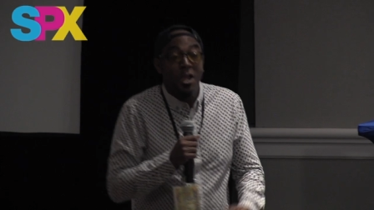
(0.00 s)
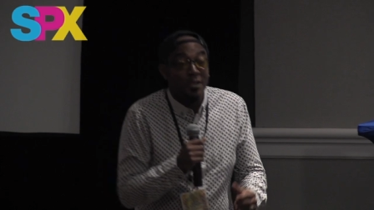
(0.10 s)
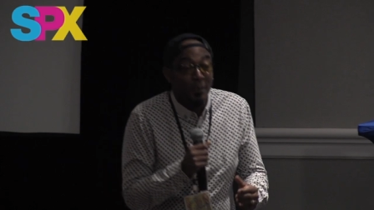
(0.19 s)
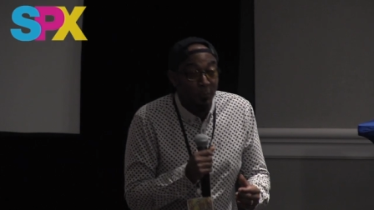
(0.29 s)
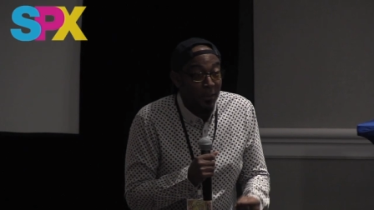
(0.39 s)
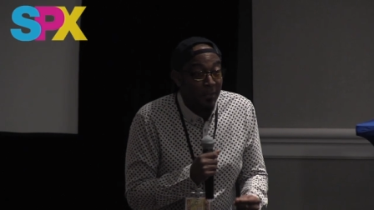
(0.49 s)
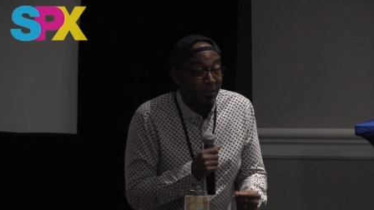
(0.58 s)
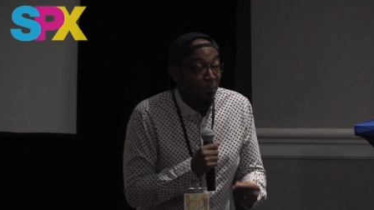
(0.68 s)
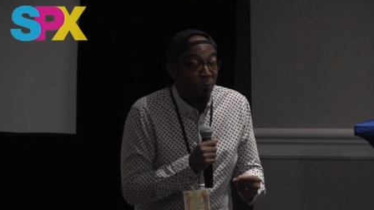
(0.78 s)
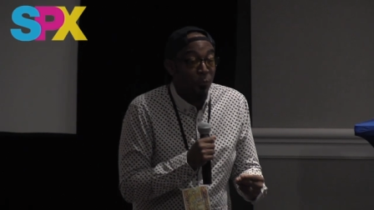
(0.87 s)

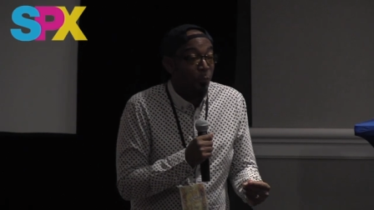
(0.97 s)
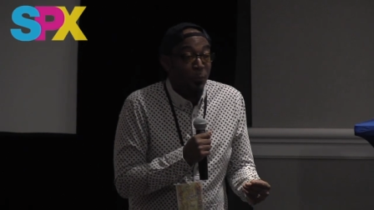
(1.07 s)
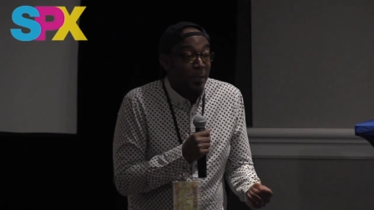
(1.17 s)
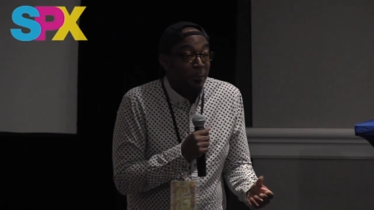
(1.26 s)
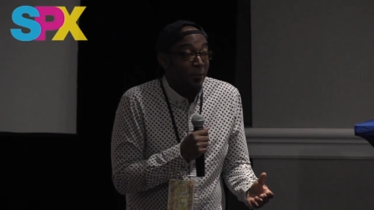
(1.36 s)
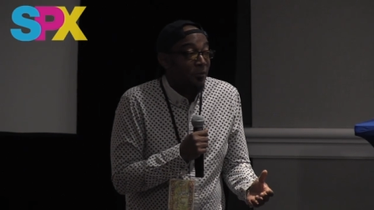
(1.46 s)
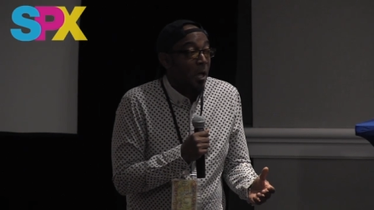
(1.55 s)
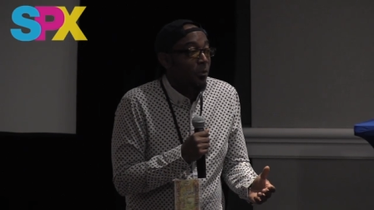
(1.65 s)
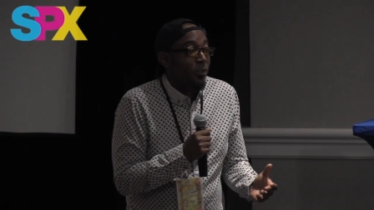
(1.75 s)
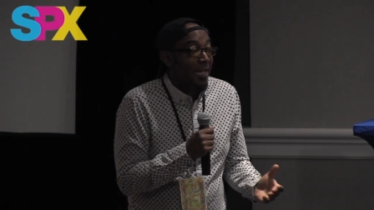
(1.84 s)
The people of
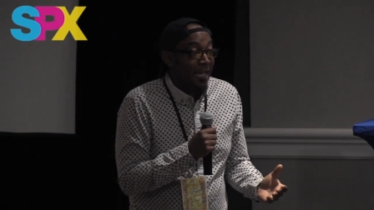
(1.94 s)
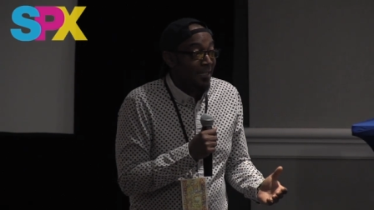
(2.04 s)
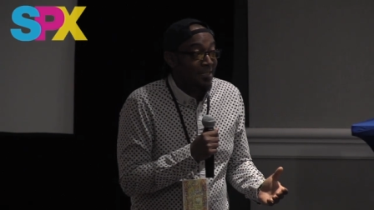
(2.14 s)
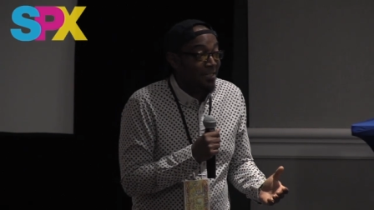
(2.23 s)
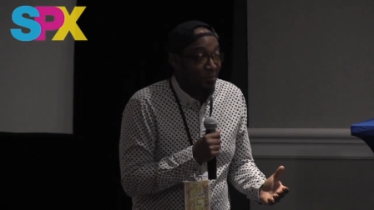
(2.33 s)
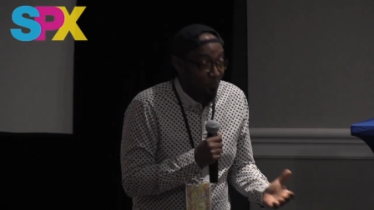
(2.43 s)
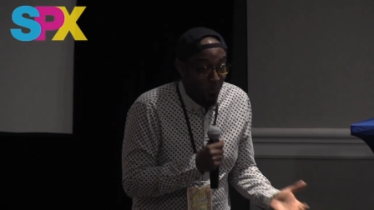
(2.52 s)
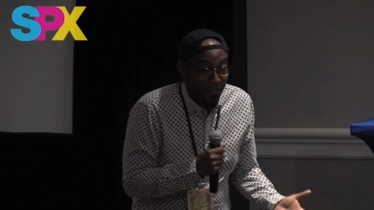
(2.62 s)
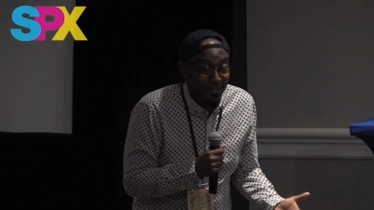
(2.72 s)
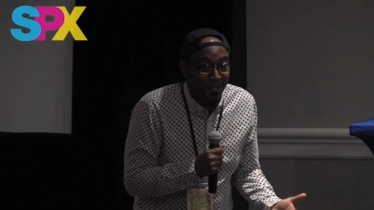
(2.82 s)
color can't
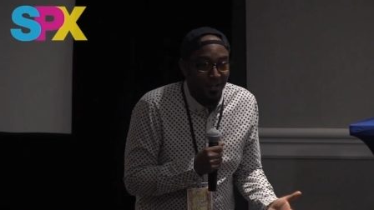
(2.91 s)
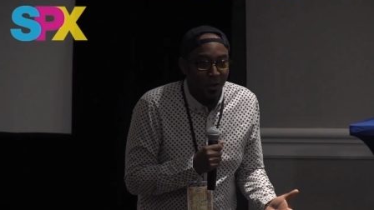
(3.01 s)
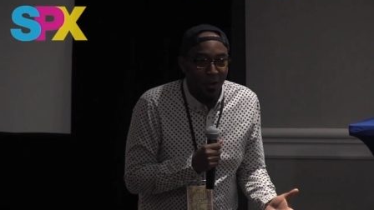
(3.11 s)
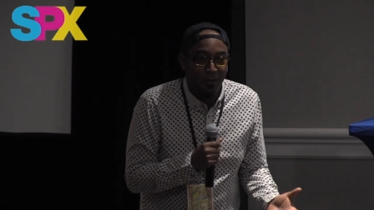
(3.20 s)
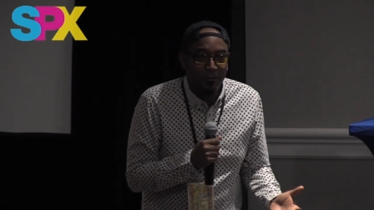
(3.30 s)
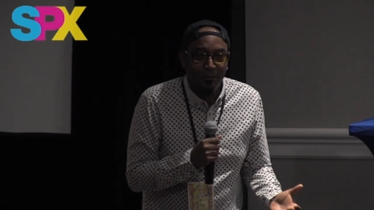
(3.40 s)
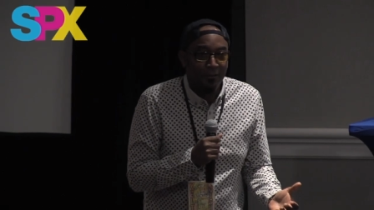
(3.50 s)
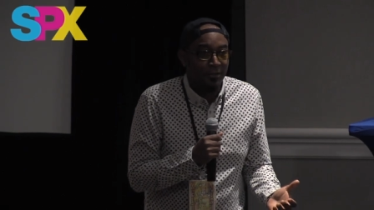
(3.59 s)
speak on